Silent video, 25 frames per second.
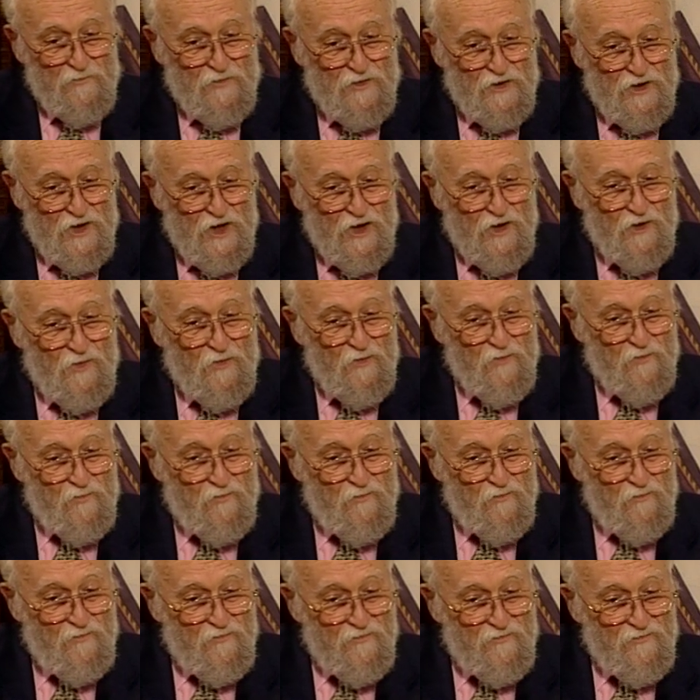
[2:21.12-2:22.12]
you know,
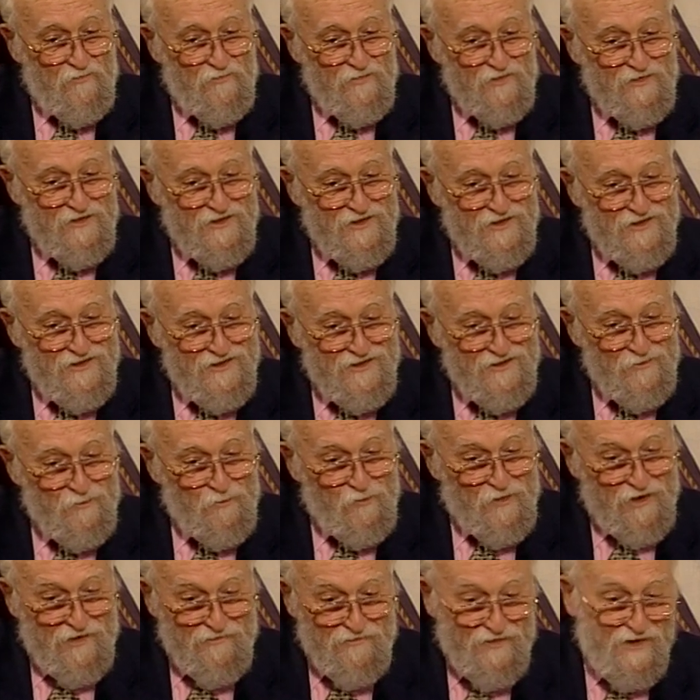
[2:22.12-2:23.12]

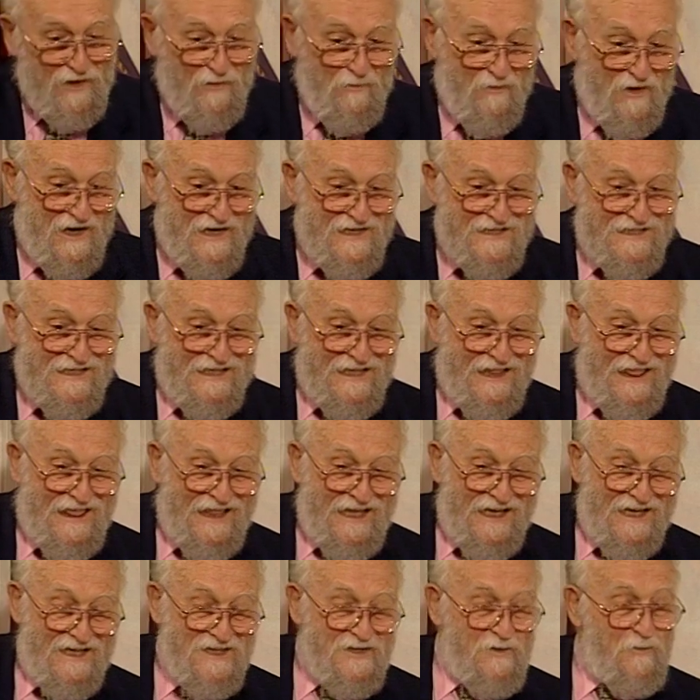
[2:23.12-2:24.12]
one of the amazing
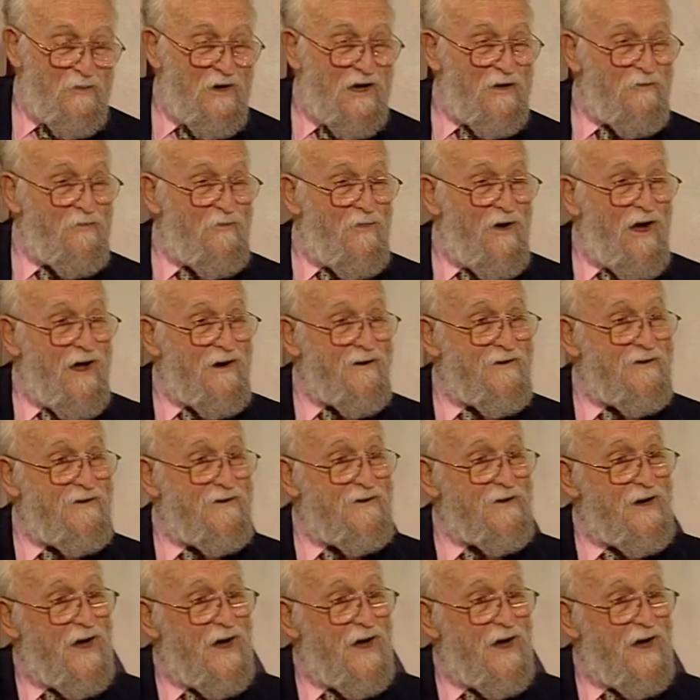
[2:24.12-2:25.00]
things about modern